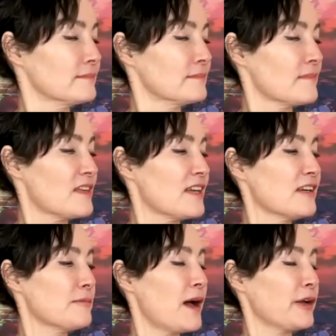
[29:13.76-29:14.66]
Think
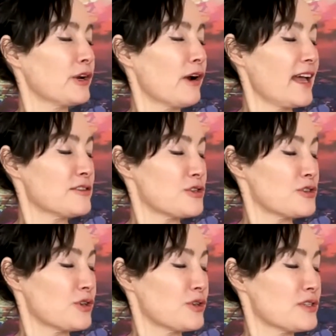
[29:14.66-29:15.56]
about your
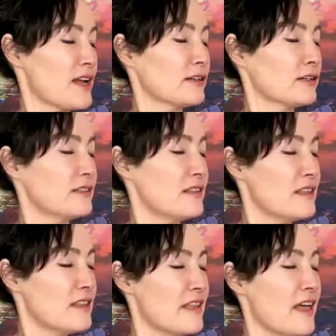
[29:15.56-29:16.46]
ancestors that could
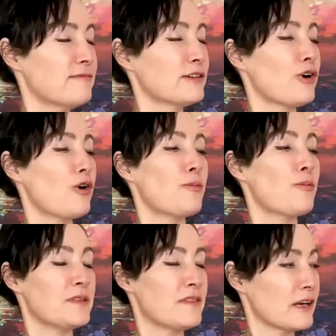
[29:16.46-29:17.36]
never
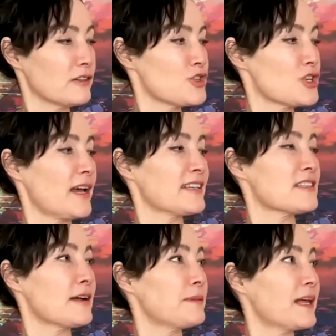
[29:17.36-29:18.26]
open their chest
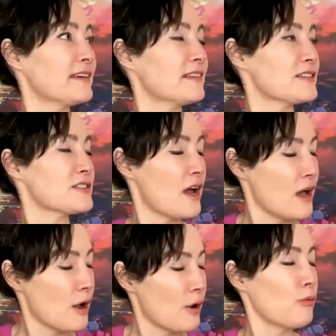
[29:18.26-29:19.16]
up like this,
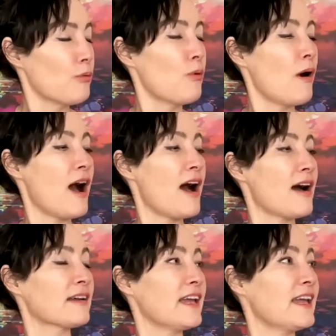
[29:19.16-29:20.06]

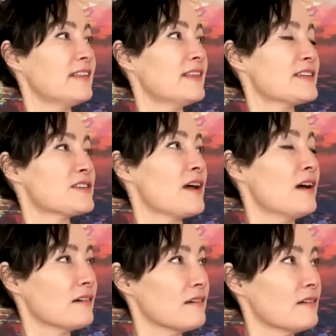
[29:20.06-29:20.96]
walk in this
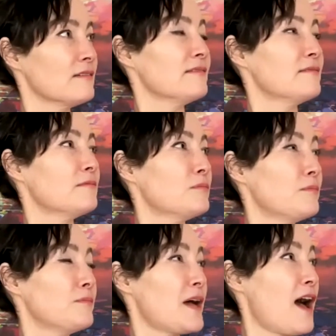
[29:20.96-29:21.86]

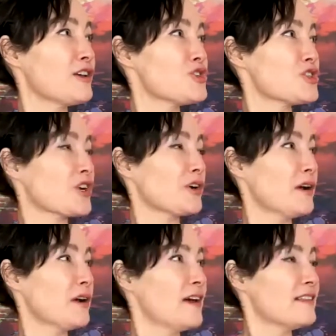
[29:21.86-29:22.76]
posture
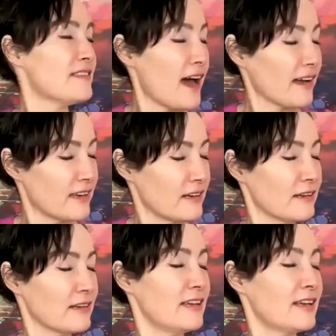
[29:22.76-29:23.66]
that can
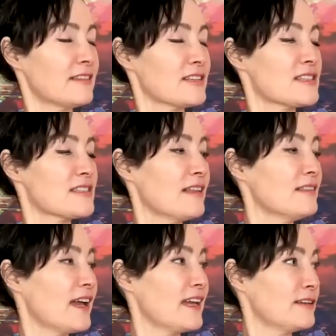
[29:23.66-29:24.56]
get the
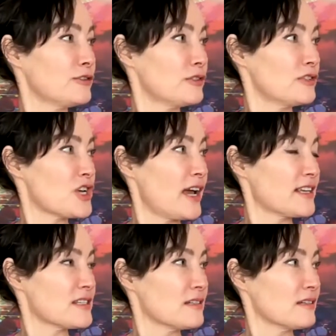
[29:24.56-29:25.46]
sunlight into the chest.